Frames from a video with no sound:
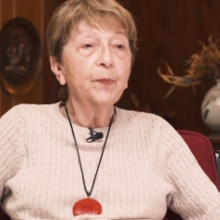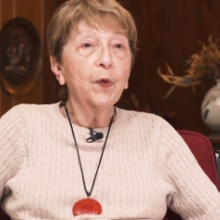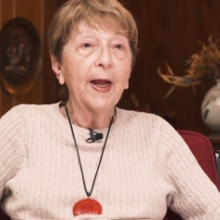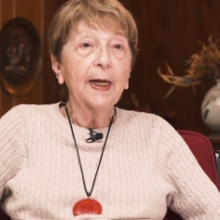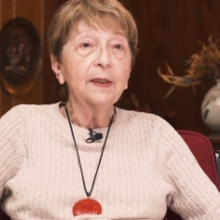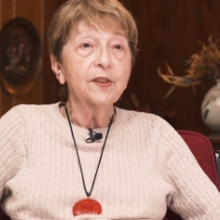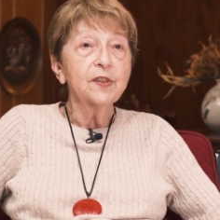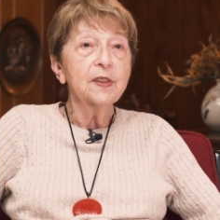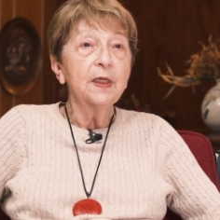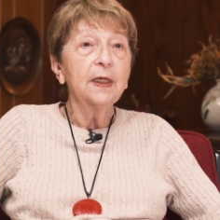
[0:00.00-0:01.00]

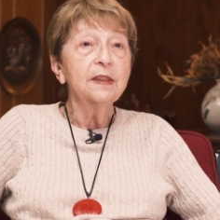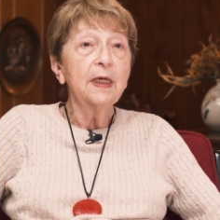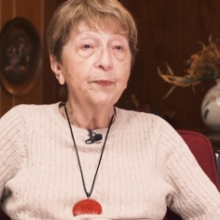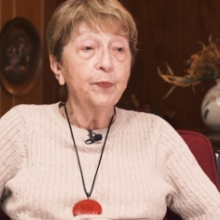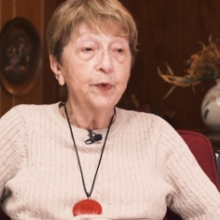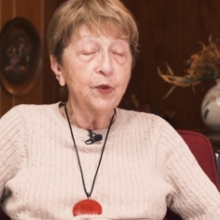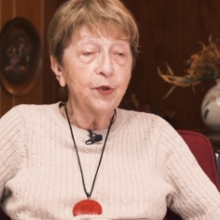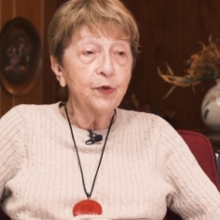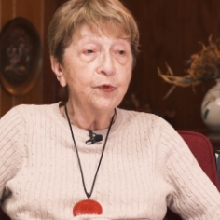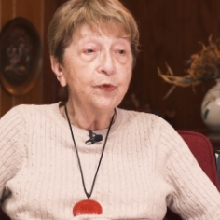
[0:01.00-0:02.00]
practice except with
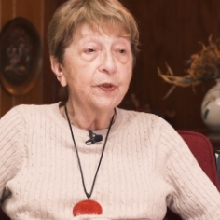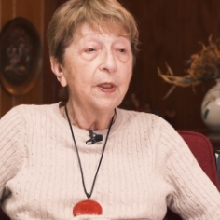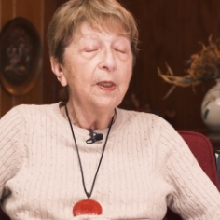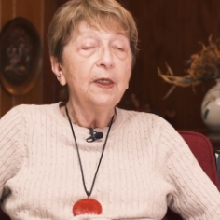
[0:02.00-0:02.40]
Jews.